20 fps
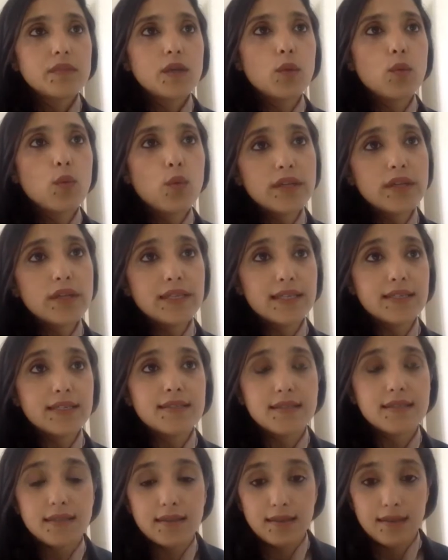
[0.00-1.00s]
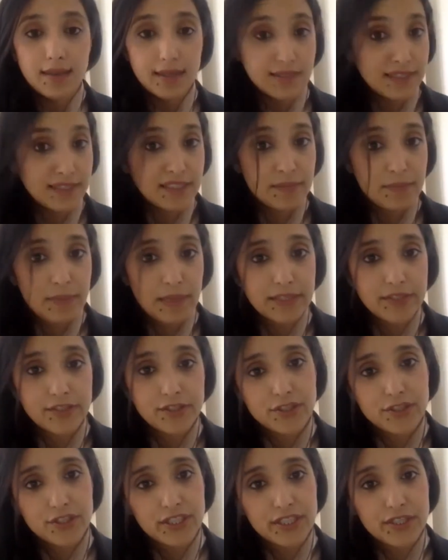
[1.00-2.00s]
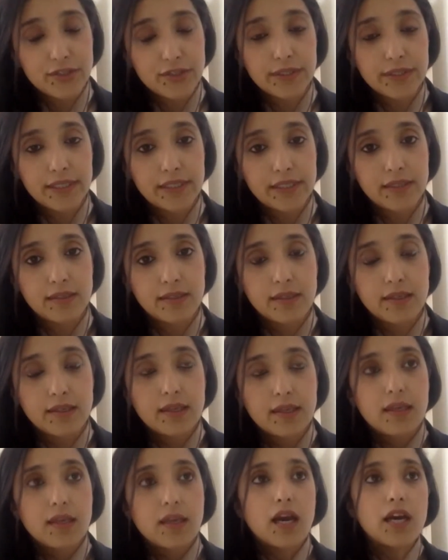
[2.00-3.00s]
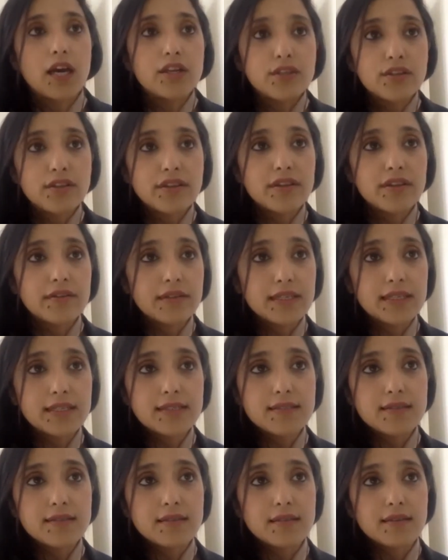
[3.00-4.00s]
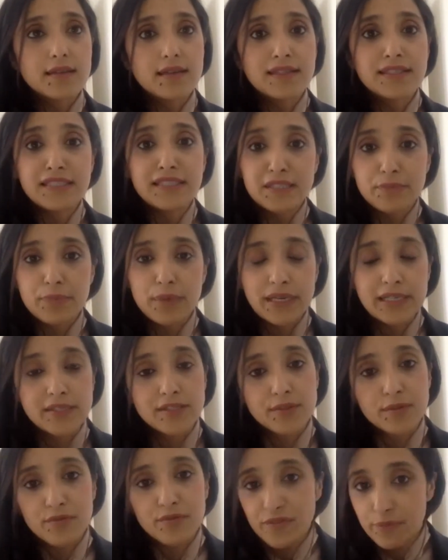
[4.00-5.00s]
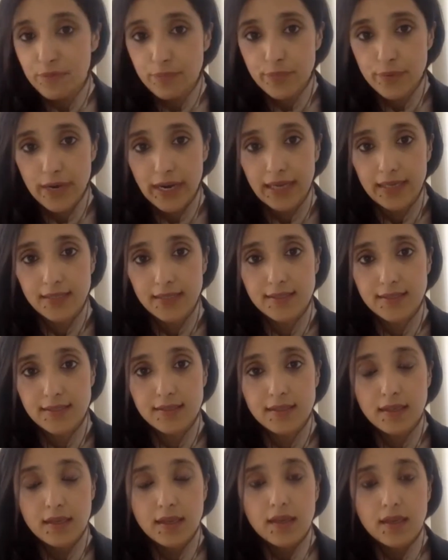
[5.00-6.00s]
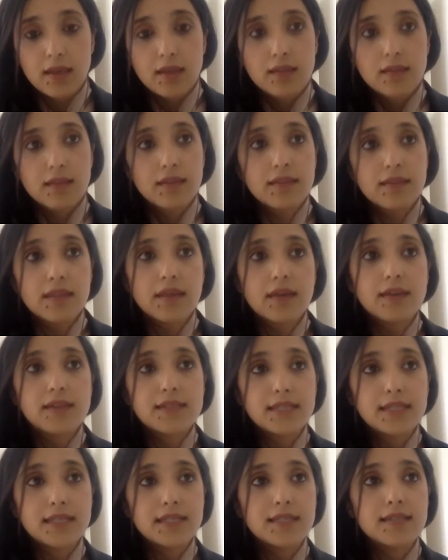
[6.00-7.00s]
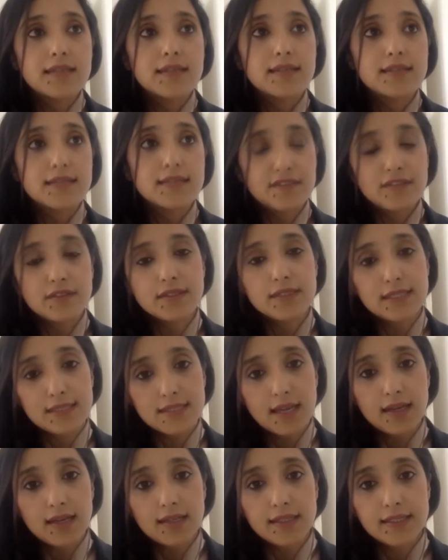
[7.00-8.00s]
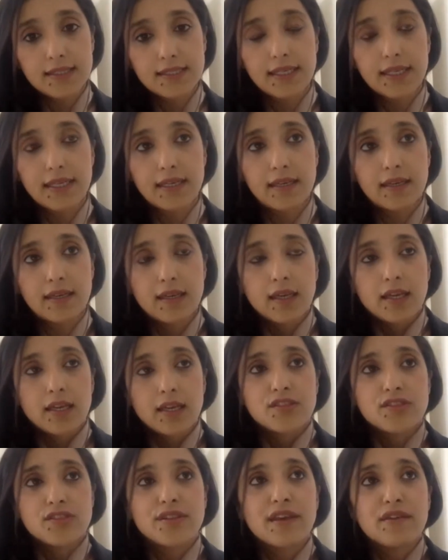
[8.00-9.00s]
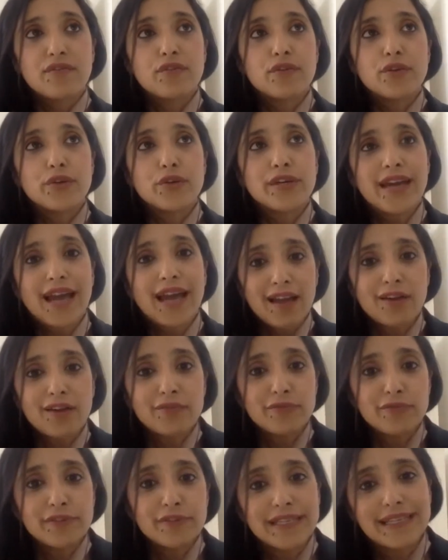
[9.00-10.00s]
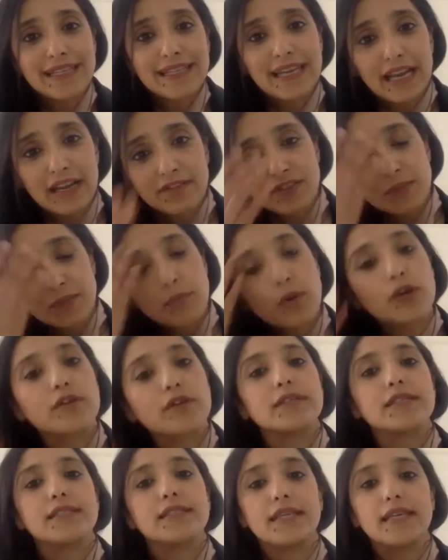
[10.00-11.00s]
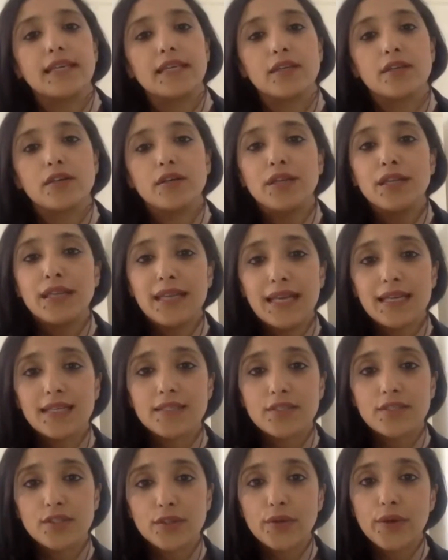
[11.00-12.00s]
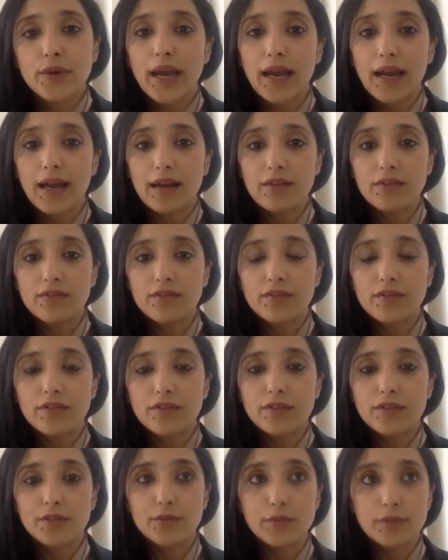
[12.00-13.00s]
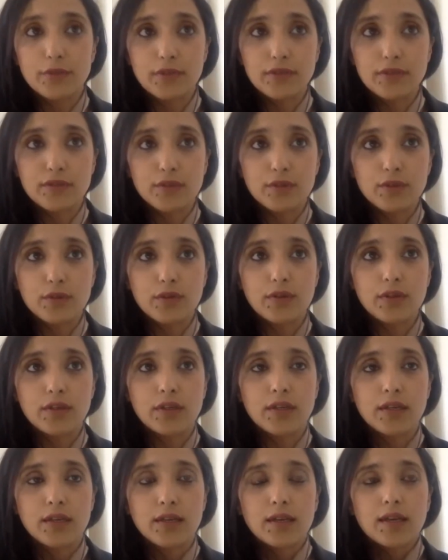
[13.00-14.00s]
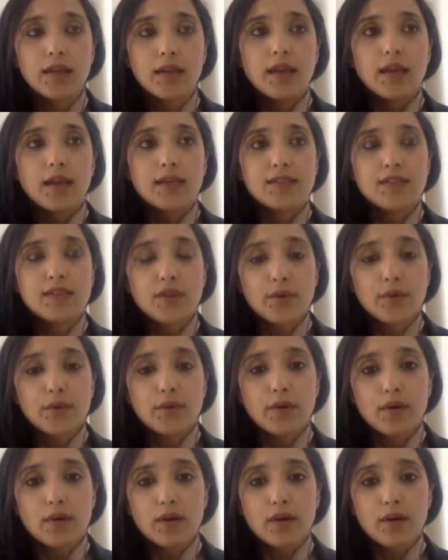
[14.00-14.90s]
one is an independent judiciary, another is an independent press, the third is civil society. So therefore, you can't really have democracy unless you have the rule of law. So